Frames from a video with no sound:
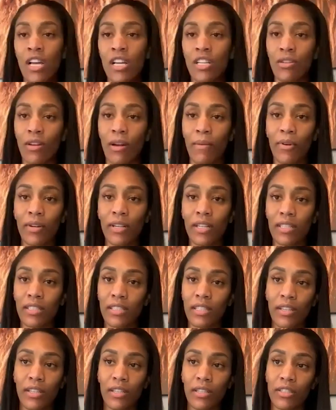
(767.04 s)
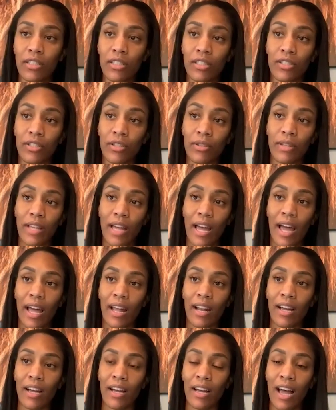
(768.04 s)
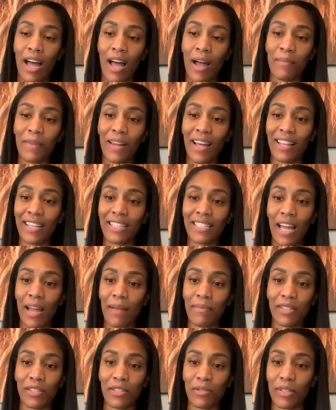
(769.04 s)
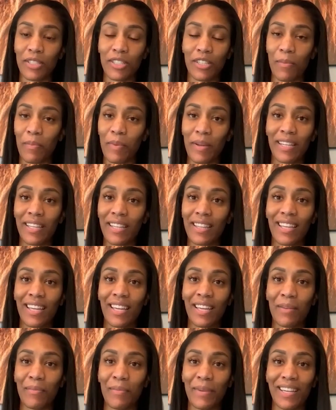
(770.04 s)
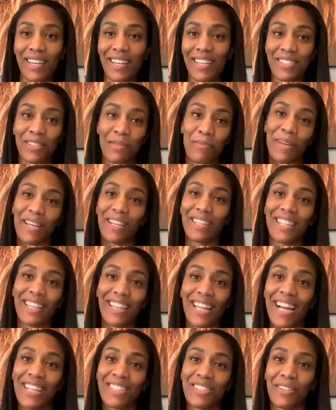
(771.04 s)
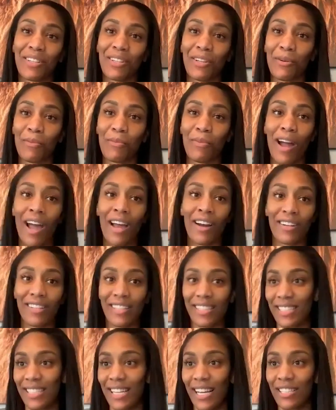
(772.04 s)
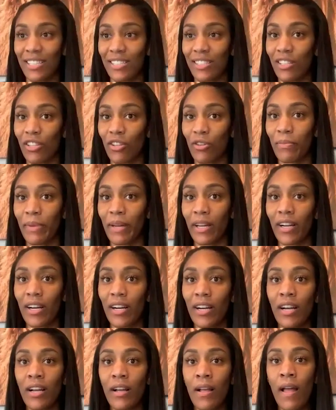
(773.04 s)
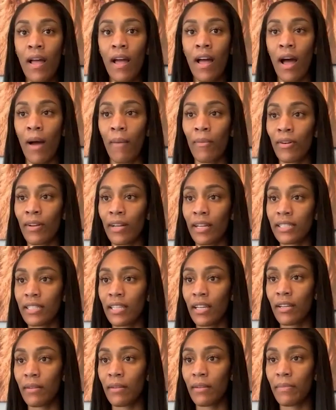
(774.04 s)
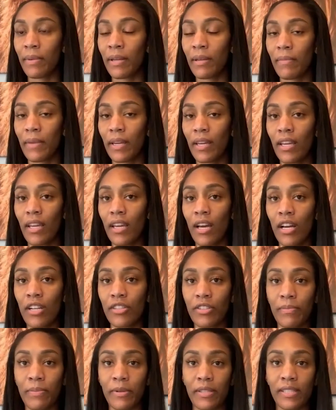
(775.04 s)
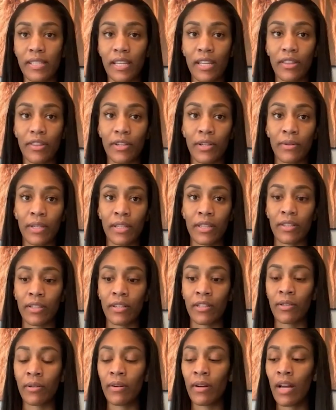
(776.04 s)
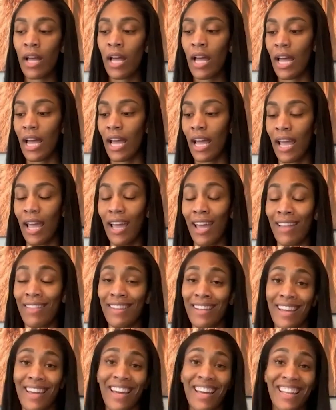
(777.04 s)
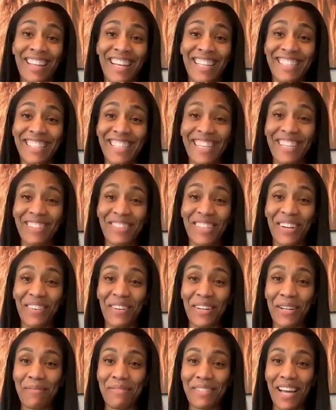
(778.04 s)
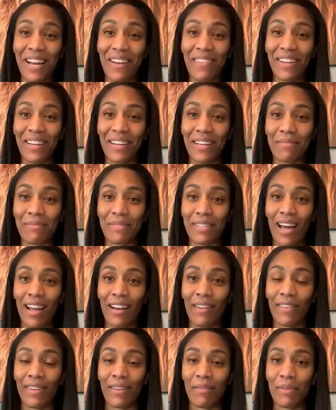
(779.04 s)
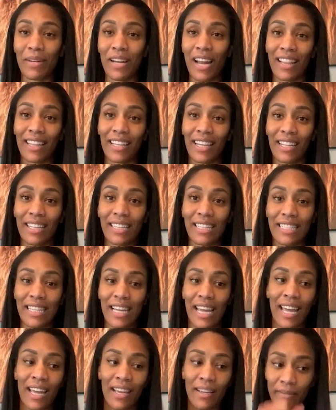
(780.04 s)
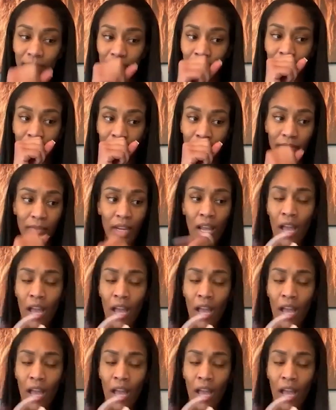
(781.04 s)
So I'm going to continue to just do that. I'm not the type to switch up anything because the lights are a little brighter and the stage is a little bigger. I'm going to continue to be me 100% through and through. And yeah, that's it. Whatever comes out of it, comes out of it. But at the end of the day, I